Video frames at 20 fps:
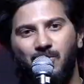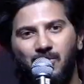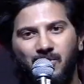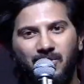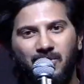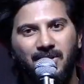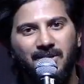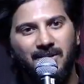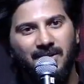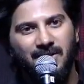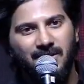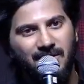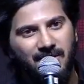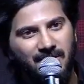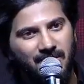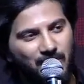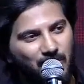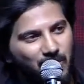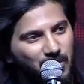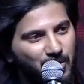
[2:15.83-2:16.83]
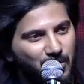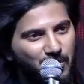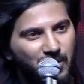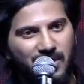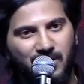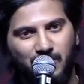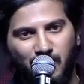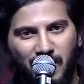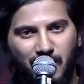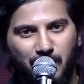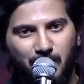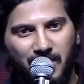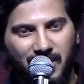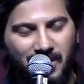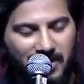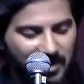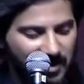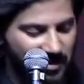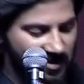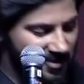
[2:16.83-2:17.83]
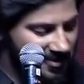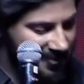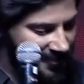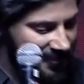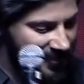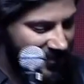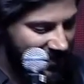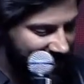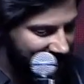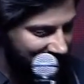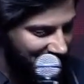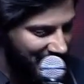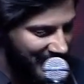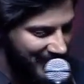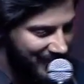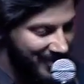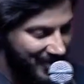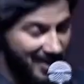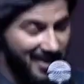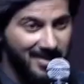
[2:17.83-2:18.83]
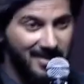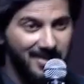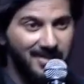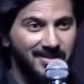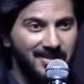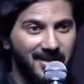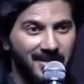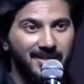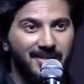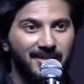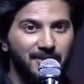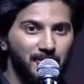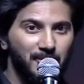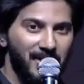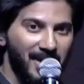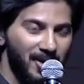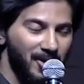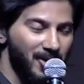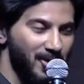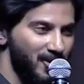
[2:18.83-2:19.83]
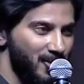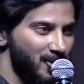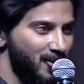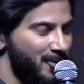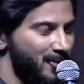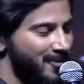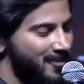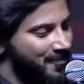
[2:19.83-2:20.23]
do, you do as one person. So I feel like there's nothing you cannot do.